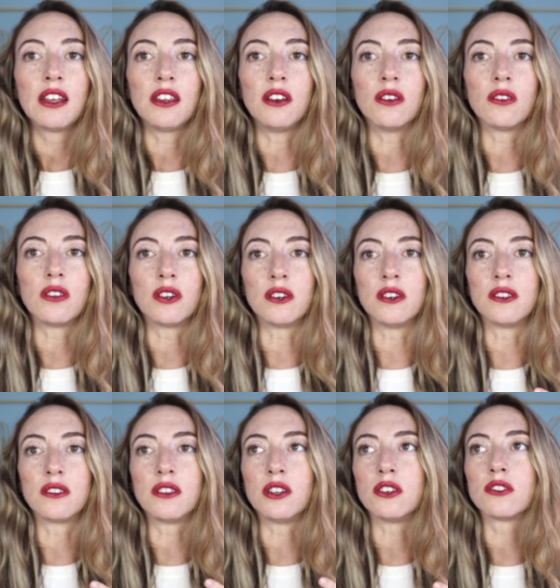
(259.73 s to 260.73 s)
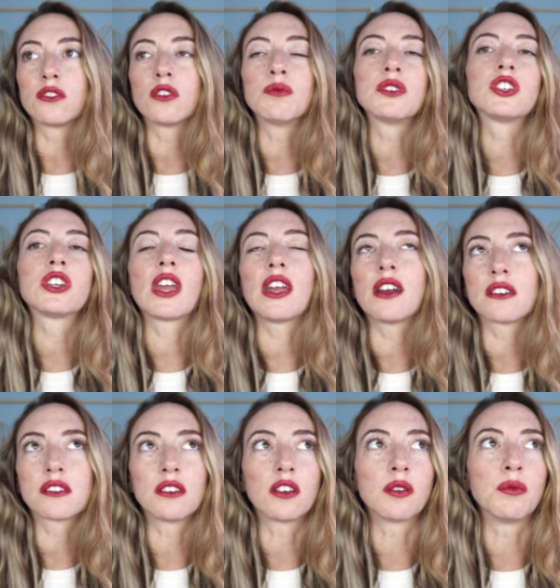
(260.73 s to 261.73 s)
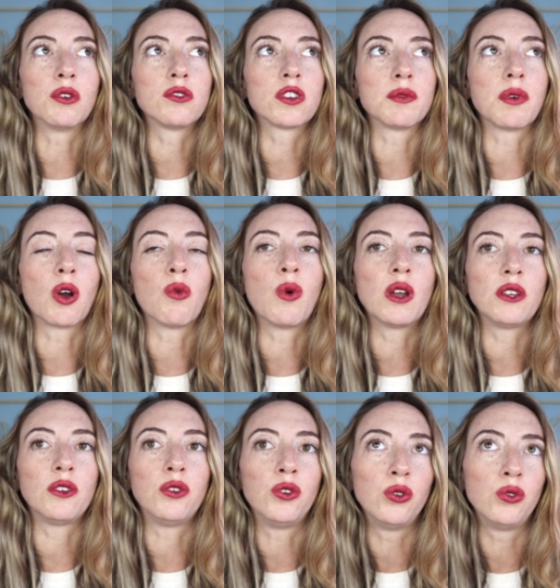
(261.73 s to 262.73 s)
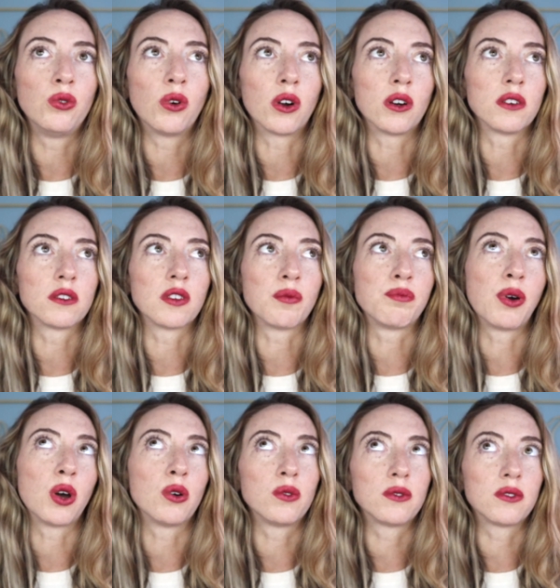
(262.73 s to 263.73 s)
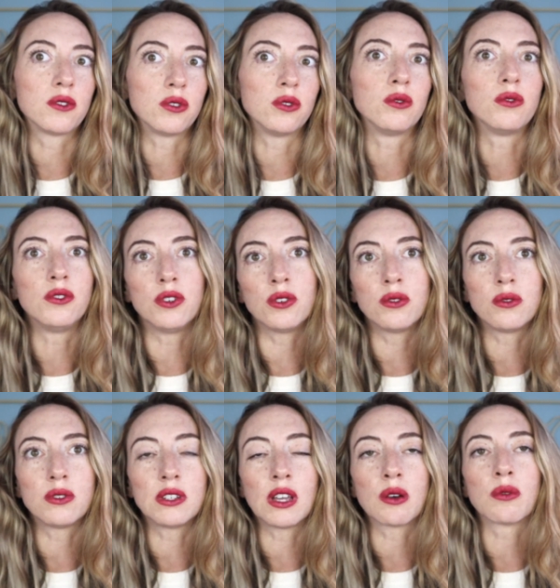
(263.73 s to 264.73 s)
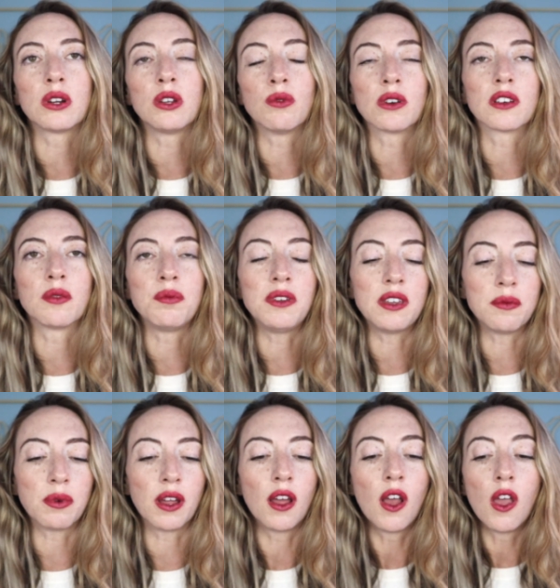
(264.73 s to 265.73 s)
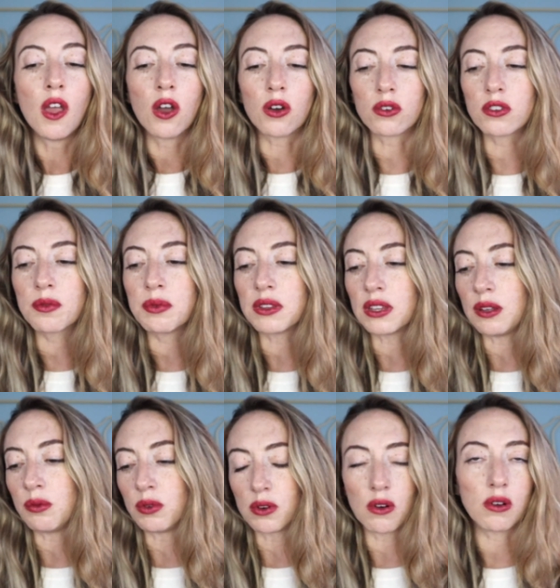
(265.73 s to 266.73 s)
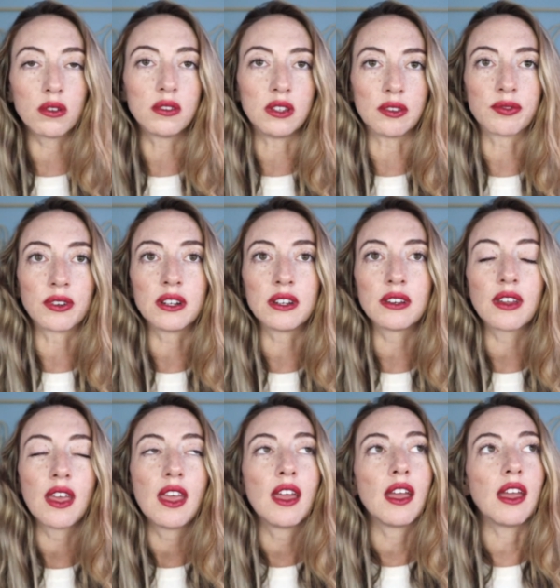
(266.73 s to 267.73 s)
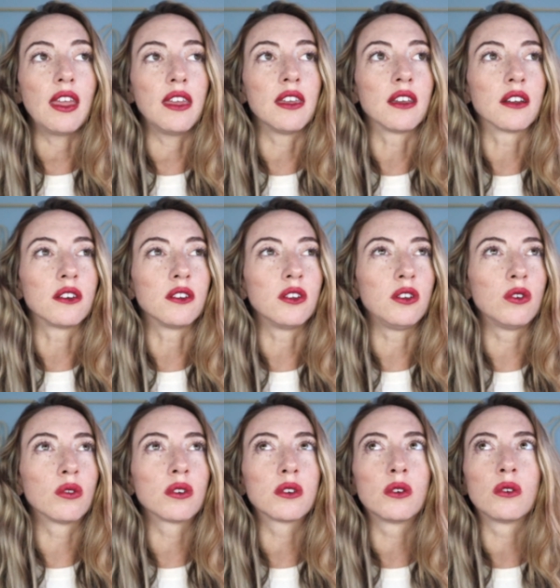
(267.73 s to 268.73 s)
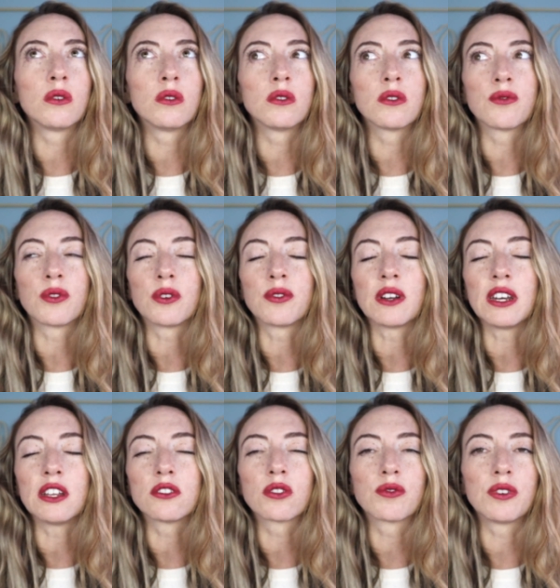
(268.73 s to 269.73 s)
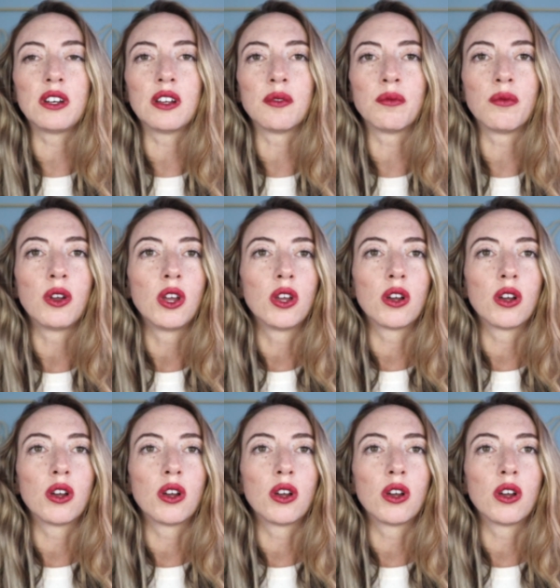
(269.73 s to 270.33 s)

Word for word: you know, there's so much chaos and commotion about what you are supposed to do to get where you want to be. But ultimately we're all different, and your goals for financial freedom